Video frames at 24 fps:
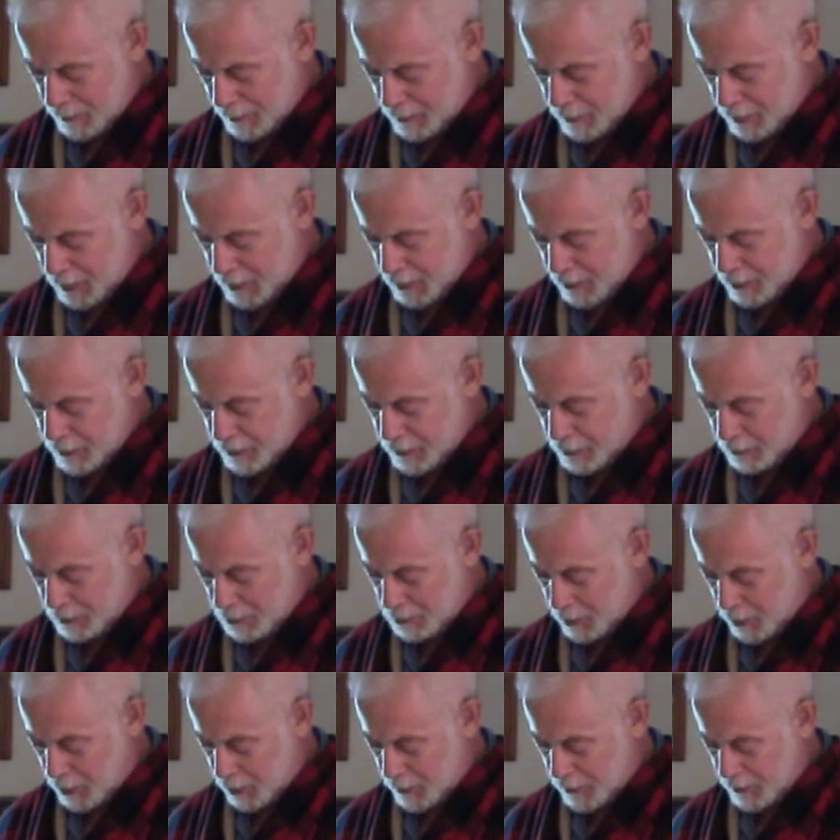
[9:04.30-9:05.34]
day, she
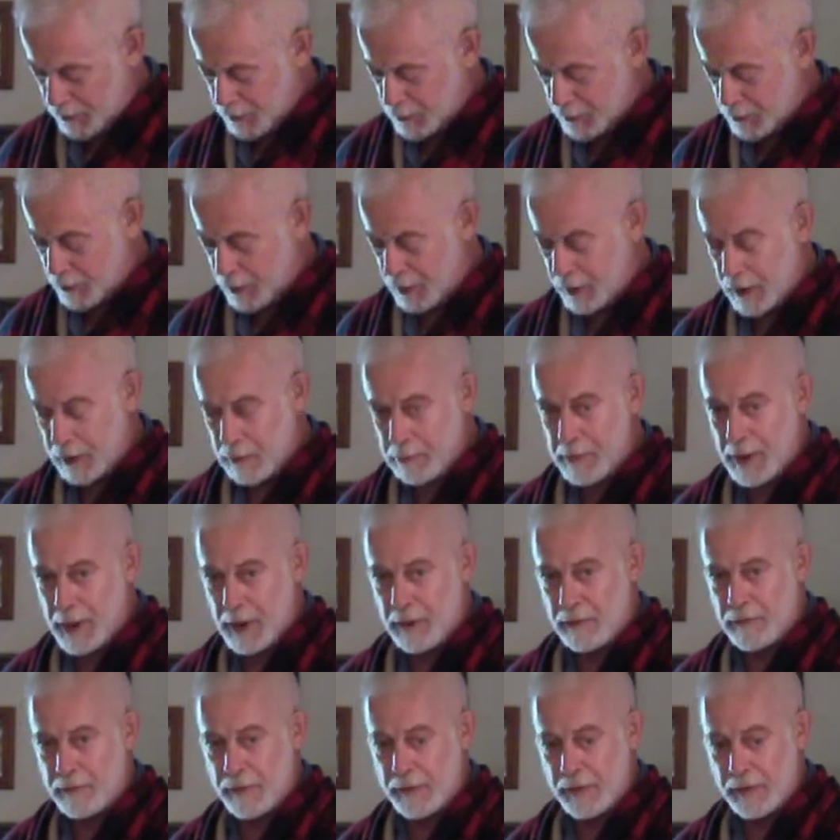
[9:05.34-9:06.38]
would board the train
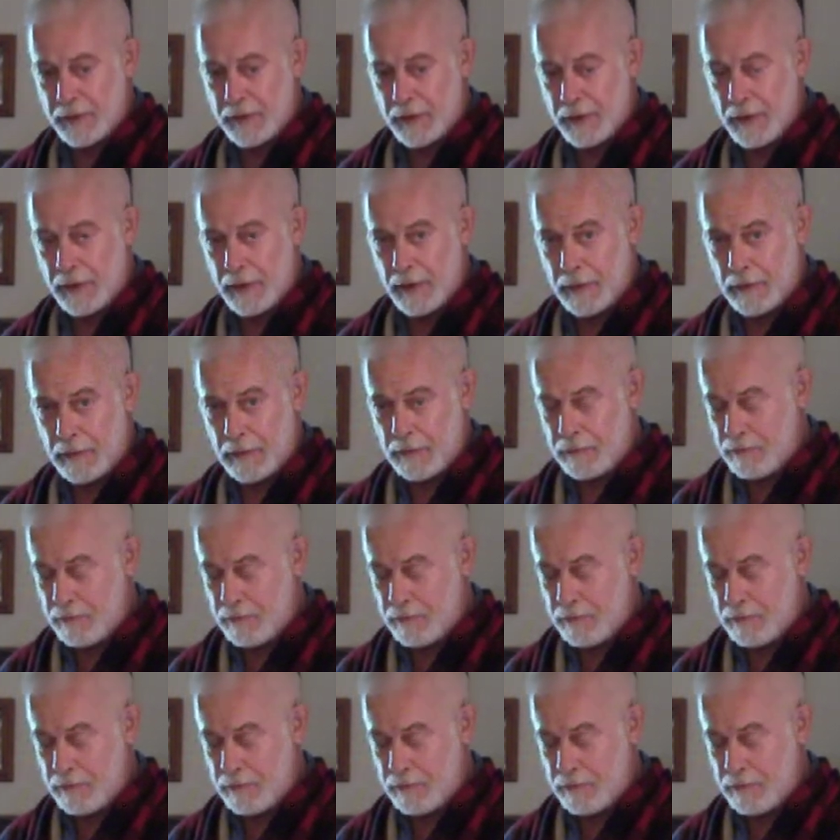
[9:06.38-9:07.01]
bound for Seattle.